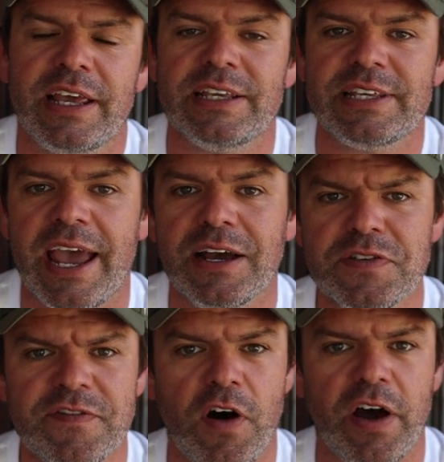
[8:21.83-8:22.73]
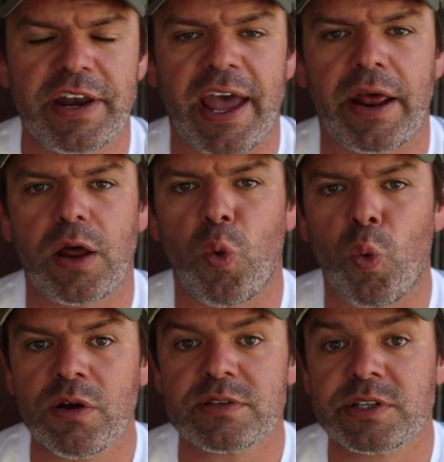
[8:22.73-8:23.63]
is how to find out
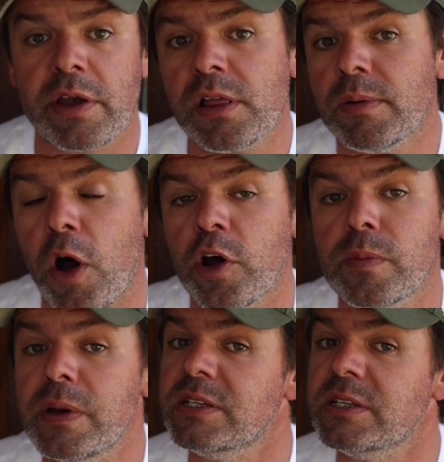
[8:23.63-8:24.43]
what cellular modem